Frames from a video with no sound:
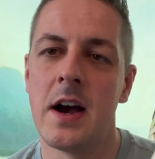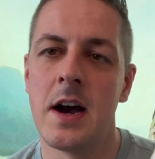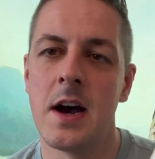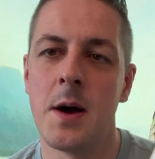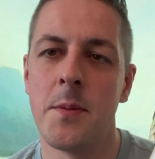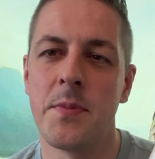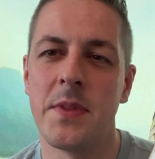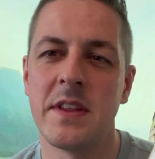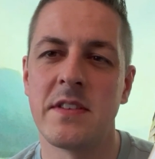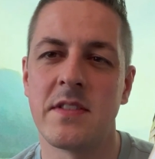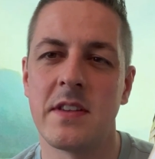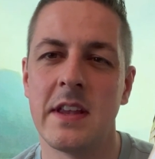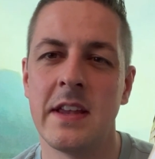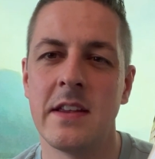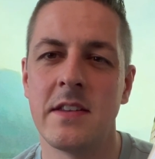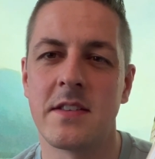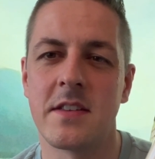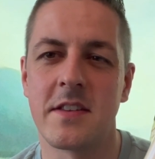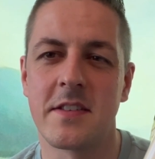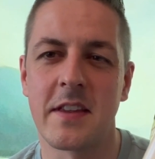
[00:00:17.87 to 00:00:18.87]
This
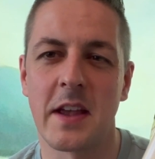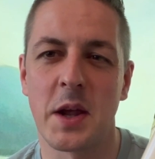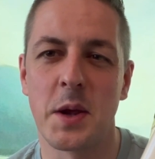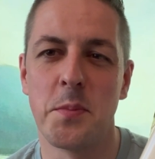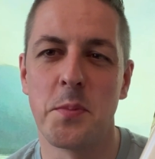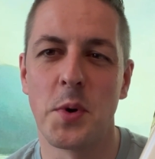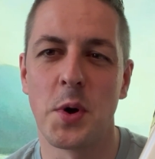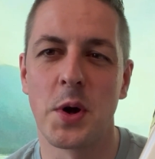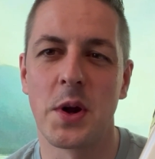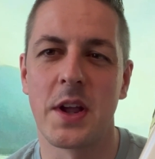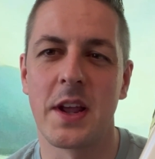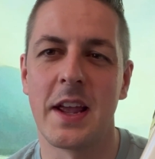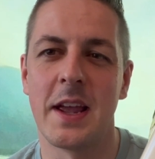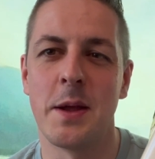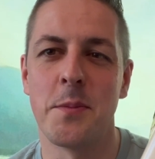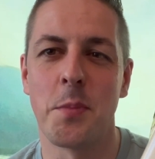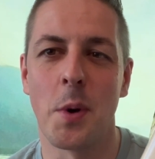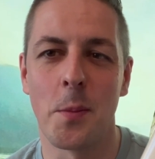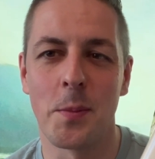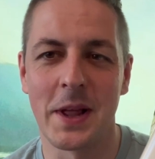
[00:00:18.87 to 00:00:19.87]
is the second book
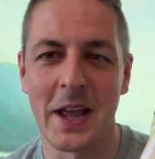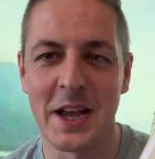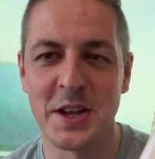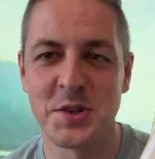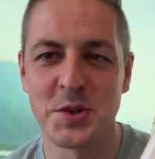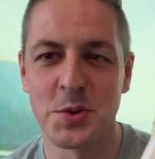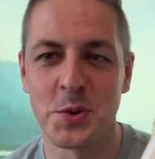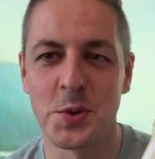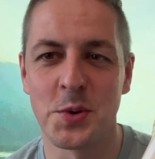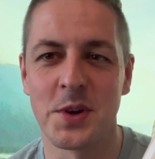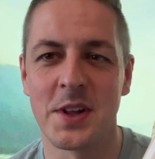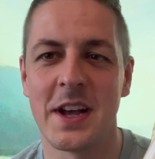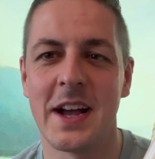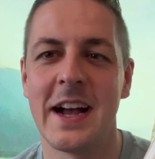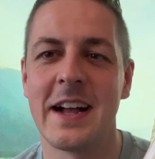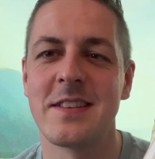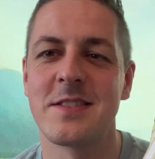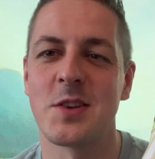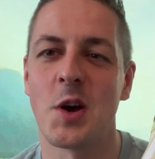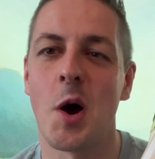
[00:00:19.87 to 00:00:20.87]
in publication order
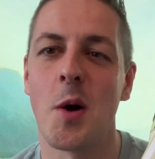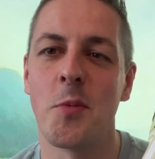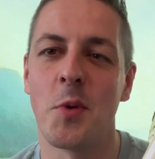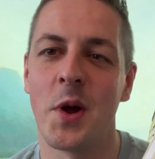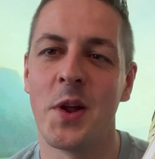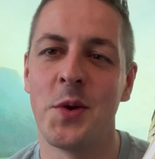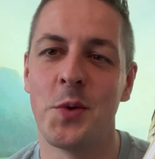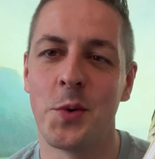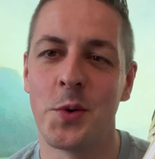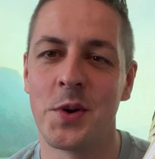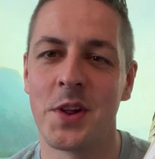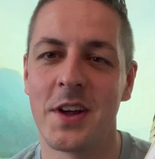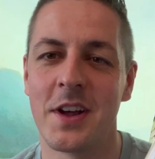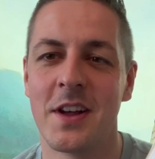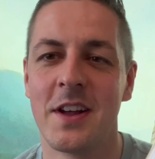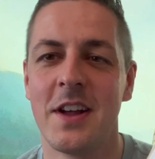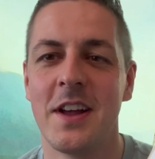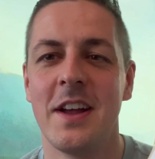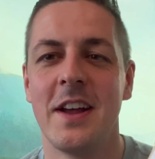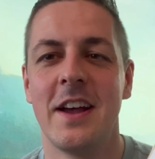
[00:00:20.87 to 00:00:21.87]
and timeline order,
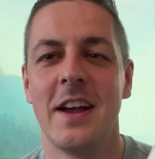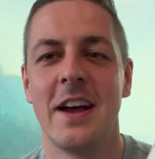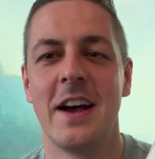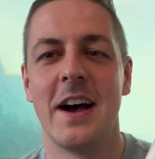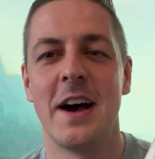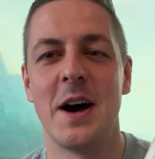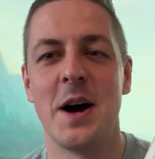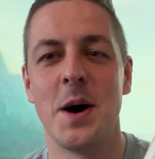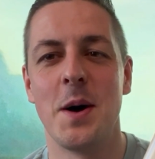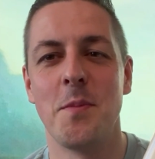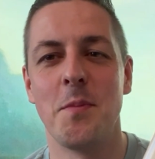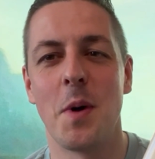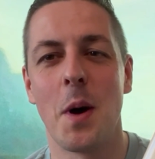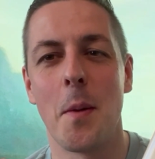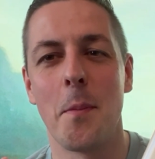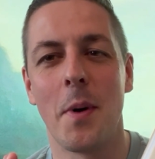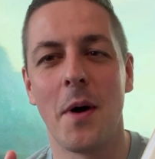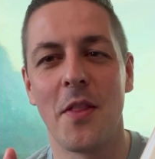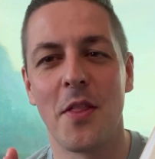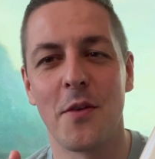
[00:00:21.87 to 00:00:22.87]

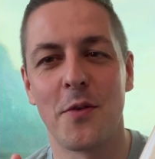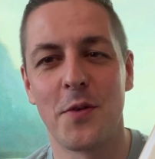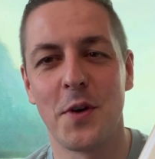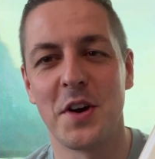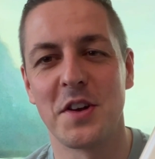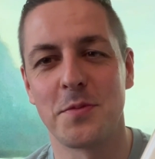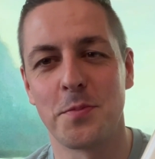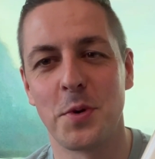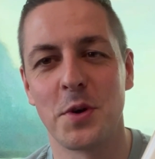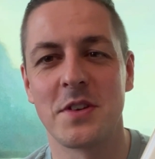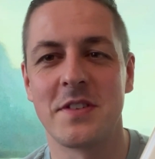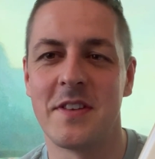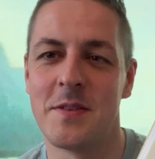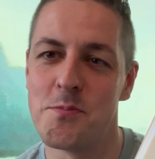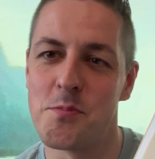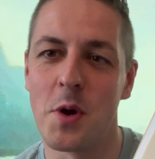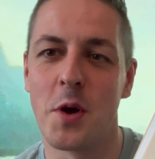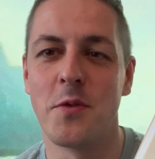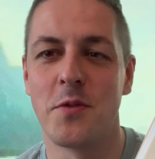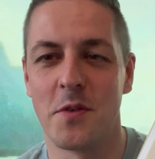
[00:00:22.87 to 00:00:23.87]
but the first books in
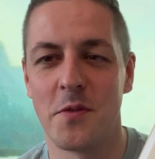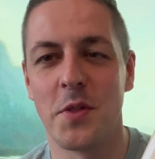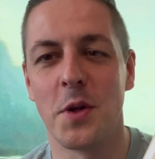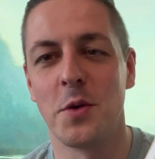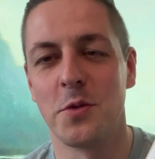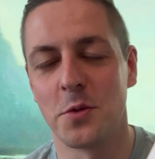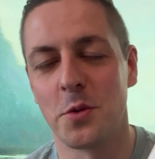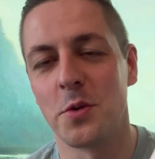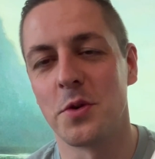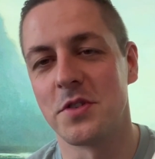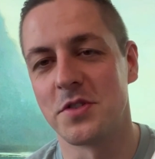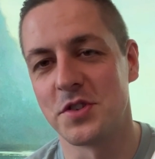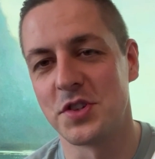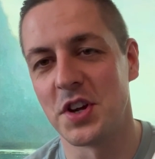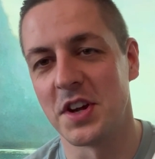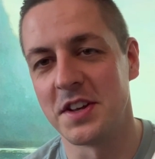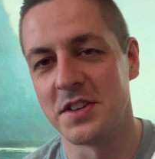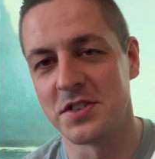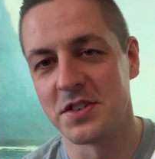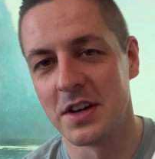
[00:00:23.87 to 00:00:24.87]
both of those orders
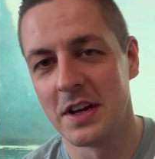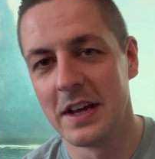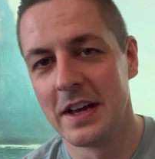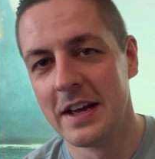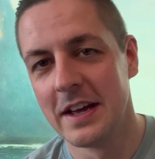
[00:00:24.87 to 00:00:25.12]
change.